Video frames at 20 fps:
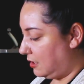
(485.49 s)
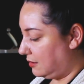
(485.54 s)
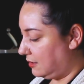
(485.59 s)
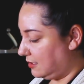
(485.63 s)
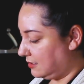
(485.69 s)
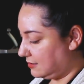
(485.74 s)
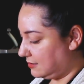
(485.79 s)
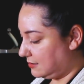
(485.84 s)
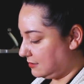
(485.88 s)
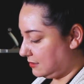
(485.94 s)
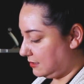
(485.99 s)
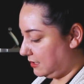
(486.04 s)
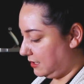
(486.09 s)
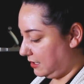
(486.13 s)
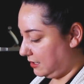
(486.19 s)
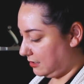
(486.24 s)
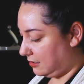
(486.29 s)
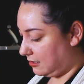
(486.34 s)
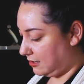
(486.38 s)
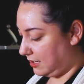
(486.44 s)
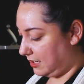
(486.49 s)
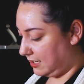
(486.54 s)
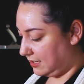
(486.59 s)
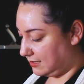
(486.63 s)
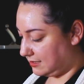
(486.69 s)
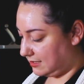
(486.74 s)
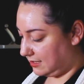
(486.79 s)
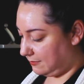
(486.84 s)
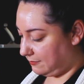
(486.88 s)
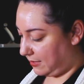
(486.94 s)
This here
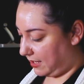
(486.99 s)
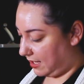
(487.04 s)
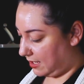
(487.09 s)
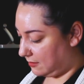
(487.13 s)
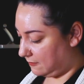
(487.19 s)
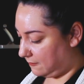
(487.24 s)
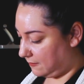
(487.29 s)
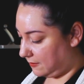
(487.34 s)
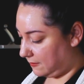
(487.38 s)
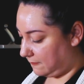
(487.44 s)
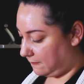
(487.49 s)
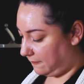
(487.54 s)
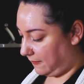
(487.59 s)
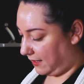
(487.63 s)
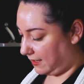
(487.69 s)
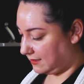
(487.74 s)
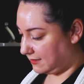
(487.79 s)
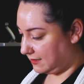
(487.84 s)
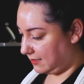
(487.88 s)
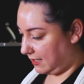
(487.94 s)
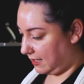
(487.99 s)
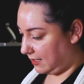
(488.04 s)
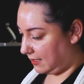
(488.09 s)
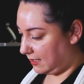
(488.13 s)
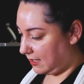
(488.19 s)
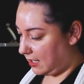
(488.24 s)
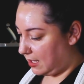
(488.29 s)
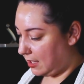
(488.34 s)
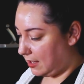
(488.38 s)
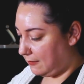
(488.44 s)
is the band for the
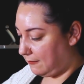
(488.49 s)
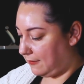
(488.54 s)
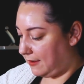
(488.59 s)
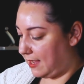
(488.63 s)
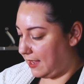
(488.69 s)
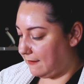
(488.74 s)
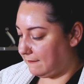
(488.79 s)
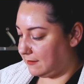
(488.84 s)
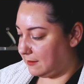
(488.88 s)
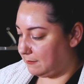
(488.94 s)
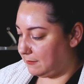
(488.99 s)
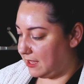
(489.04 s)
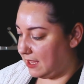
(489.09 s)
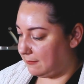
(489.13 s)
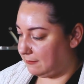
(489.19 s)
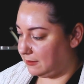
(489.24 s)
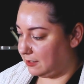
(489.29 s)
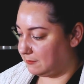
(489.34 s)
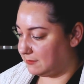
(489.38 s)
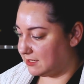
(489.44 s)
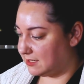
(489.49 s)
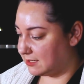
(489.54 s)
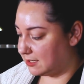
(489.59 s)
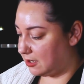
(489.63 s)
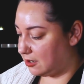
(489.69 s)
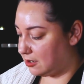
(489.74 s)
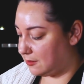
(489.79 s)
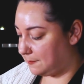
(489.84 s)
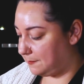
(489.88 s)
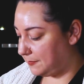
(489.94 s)
facing. We have the peplum
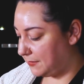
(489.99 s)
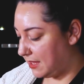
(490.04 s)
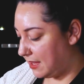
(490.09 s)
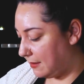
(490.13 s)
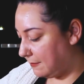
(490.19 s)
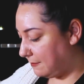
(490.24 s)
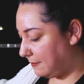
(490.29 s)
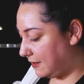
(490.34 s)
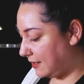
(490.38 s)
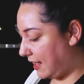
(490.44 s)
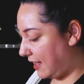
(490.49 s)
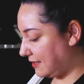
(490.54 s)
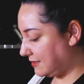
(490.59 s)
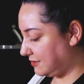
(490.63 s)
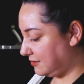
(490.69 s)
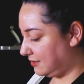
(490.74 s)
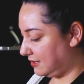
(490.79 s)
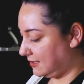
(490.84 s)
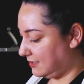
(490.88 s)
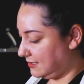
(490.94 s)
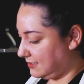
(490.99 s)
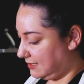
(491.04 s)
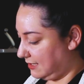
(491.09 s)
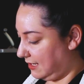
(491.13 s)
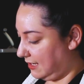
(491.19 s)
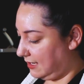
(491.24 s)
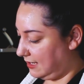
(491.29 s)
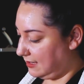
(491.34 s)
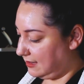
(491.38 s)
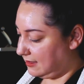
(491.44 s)
skirt. But as you can
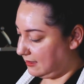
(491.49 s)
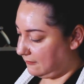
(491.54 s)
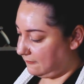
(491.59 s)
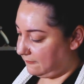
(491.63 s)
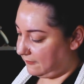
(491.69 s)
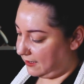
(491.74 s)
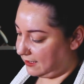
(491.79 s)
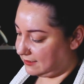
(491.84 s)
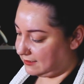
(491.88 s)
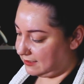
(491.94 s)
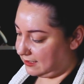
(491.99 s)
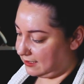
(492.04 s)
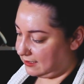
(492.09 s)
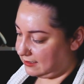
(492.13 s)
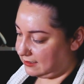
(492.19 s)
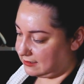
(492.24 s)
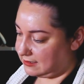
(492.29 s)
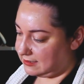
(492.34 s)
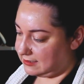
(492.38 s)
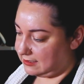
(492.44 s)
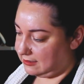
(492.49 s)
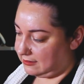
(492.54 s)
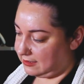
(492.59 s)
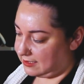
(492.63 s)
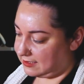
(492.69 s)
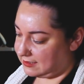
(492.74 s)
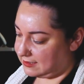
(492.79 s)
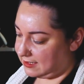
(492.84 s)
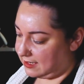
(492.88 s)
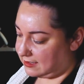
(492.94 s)
see, the facing still
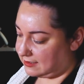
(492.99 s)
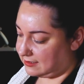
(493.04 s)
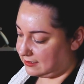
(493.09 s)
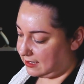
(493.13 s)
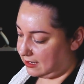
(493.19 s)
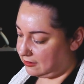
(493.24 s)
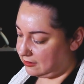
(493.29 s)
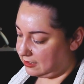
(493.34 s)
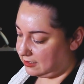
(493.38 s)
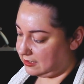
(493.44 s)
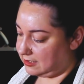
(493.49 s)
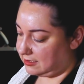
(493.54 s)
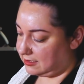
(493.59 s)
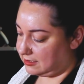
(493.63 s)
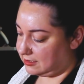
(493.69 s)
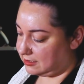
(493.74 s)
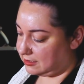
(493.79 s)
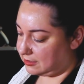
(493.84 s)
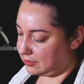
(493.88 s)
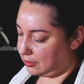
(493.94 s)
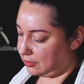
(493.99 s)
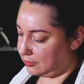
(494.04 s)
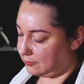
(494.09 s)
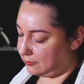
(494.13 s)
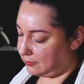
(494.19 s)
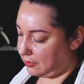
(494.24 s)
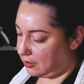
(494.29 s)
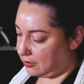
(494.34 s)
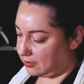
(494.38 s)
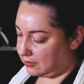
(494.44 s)
extends down into the
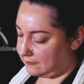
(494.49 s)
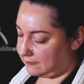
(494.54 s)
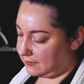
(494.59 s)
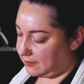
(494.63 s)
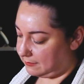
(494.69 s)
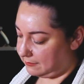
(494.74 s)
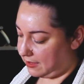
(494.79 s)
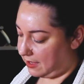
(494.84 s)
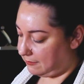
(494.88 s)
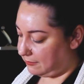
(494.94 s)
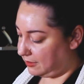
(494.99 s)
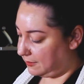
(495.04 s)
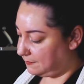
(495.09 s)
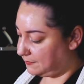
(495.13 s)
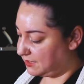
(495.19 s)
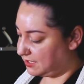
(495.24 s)
skirt part of the peplum.